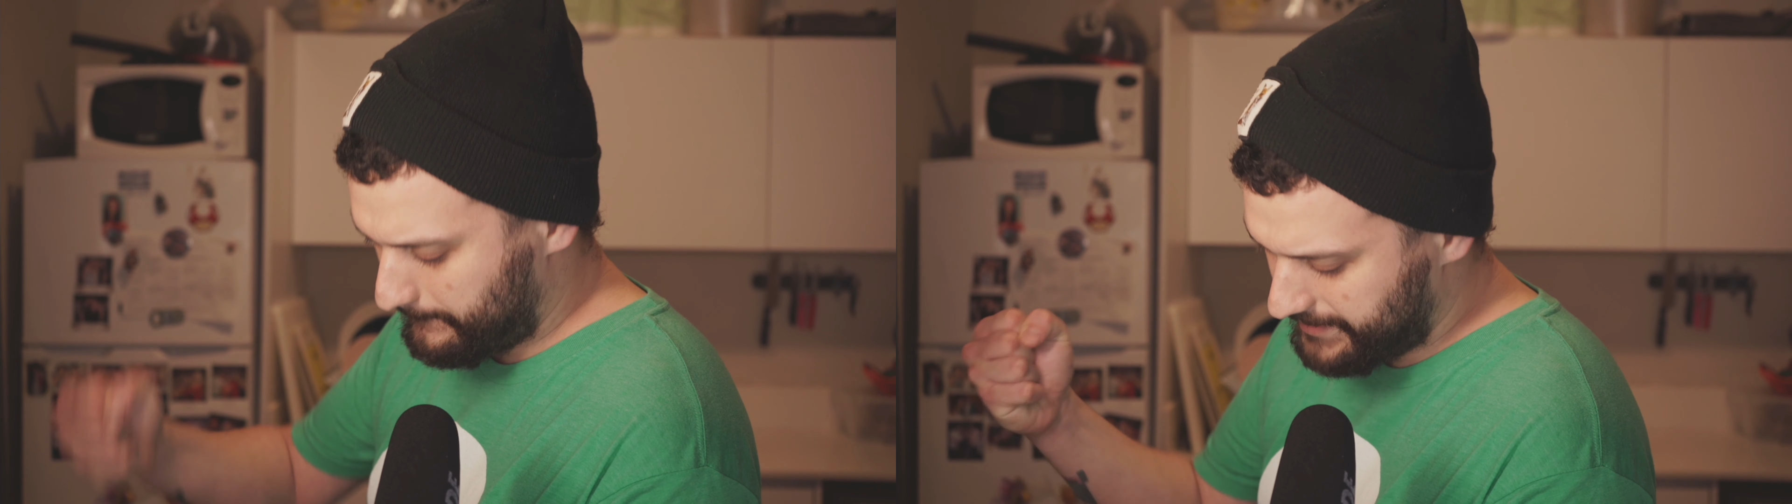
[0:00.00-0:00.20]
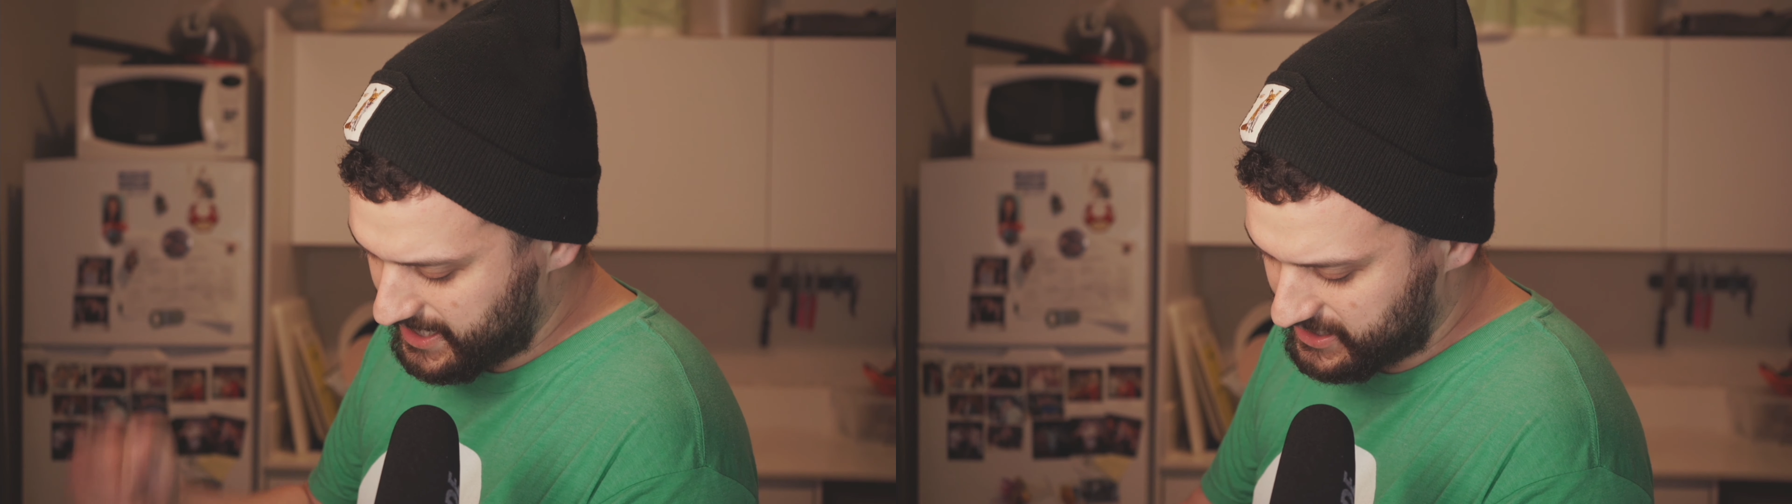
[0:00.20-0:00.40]

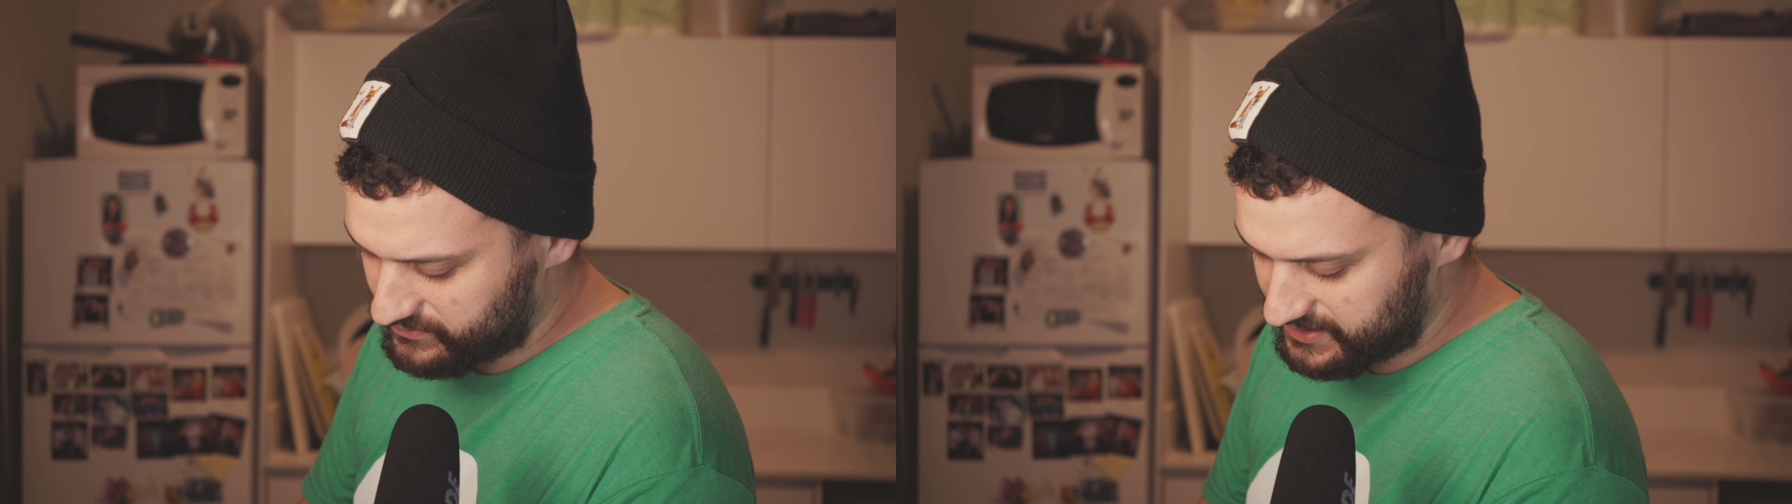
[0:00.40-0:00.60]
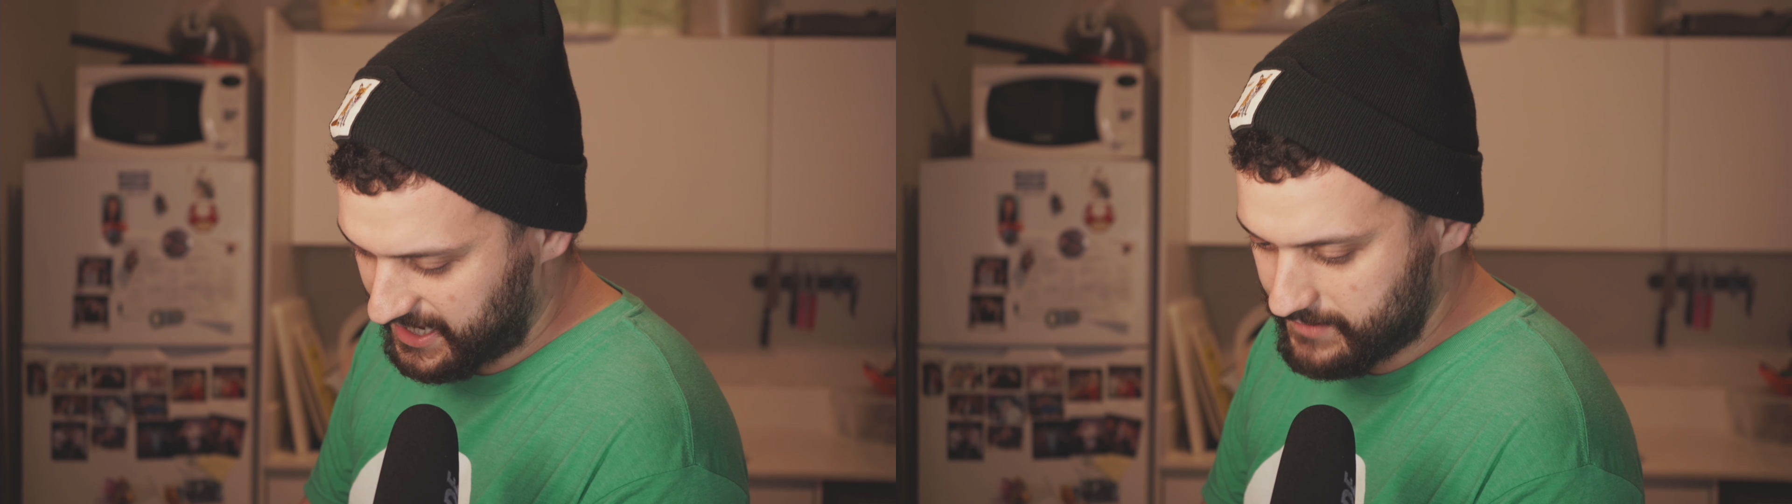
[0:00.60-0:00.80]
break your
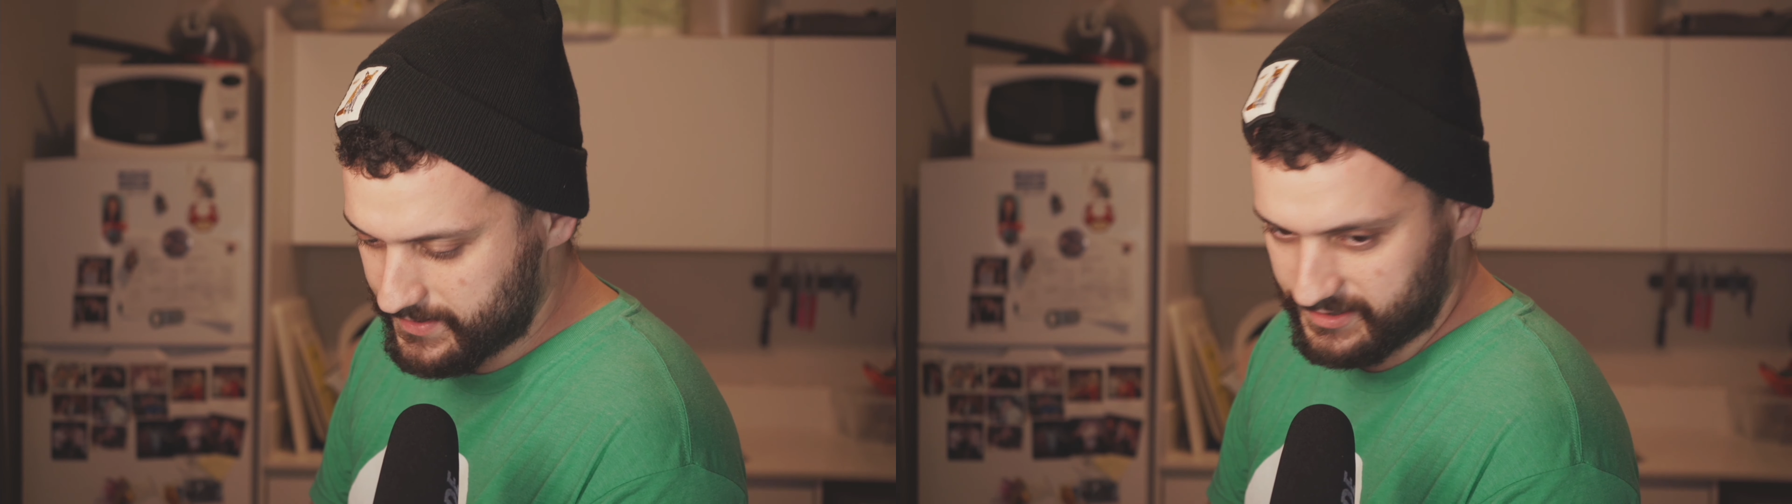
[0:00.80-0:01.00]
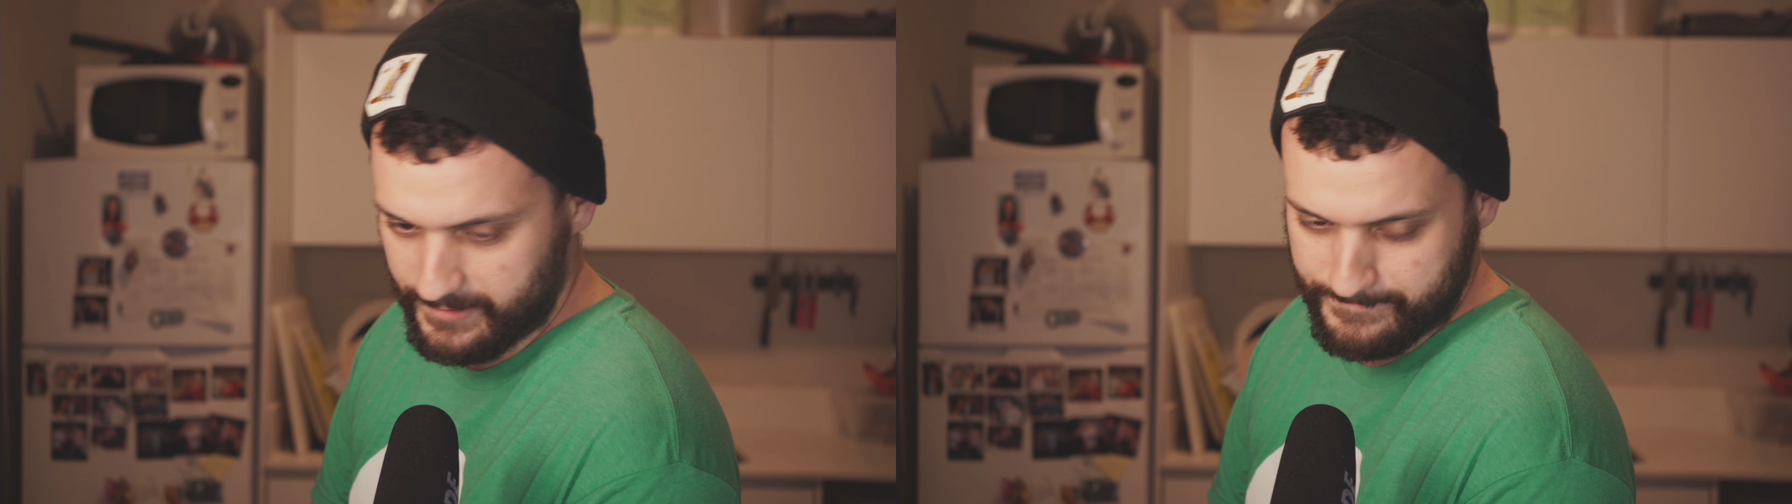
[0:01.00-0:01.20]

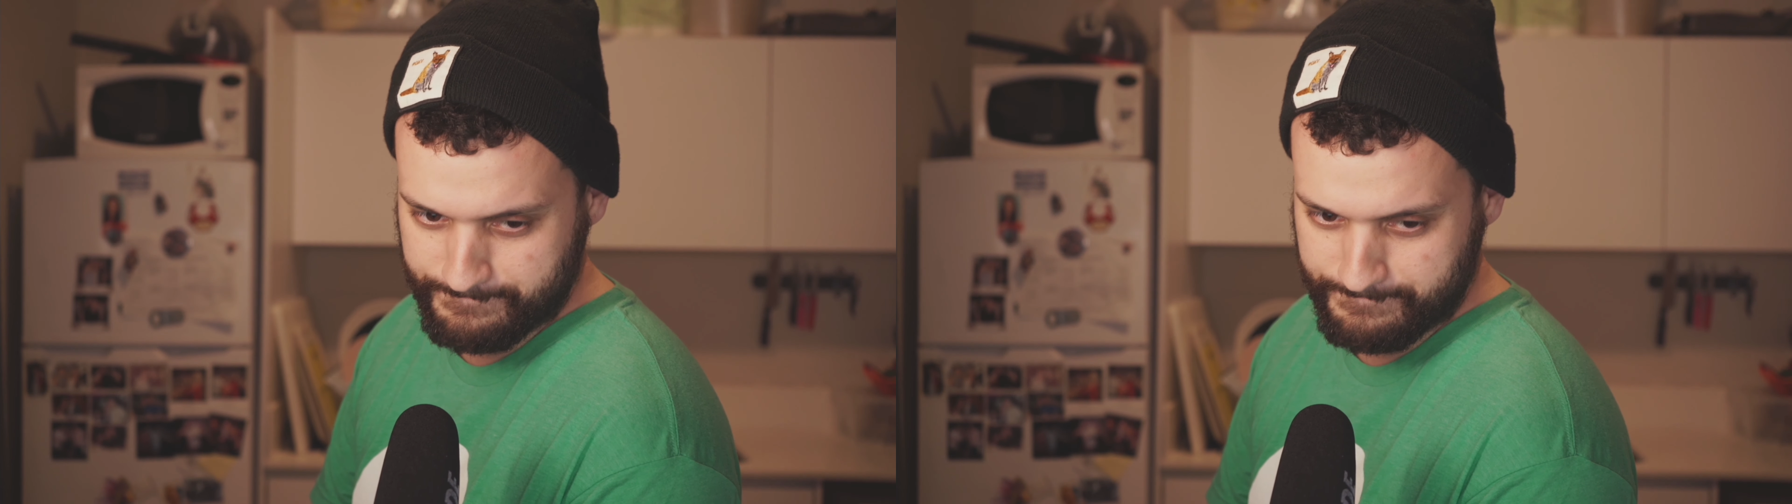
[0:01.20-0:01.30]
table.